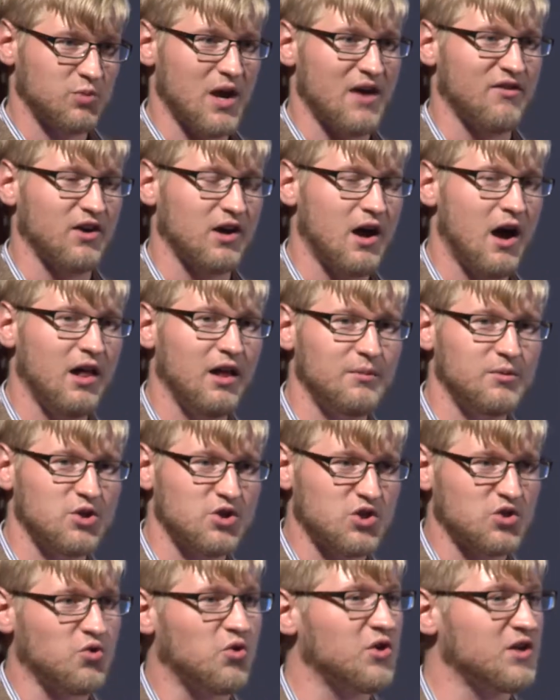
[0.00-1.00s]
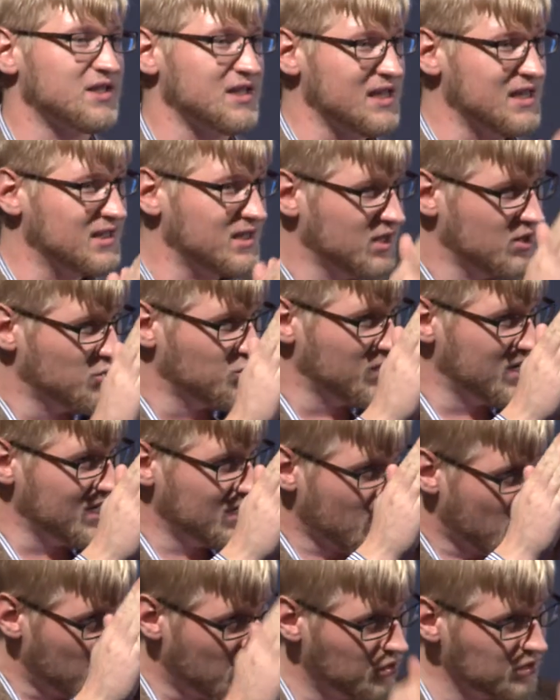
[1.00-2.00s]
we have a columnar store, it's easy to
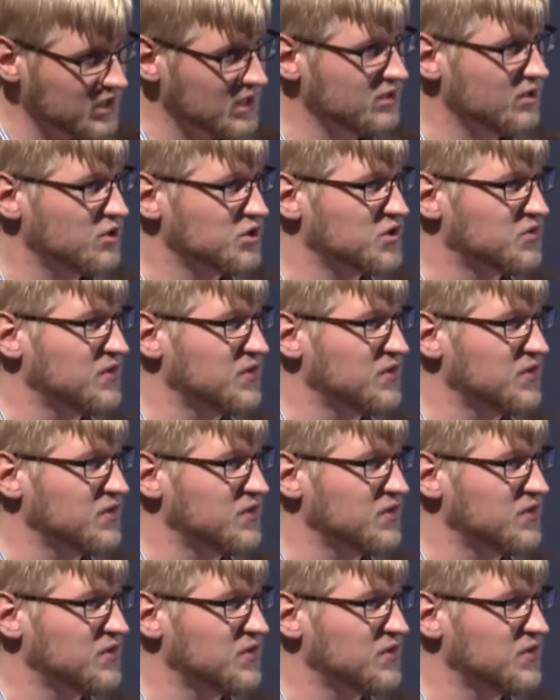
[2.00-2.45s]
read only those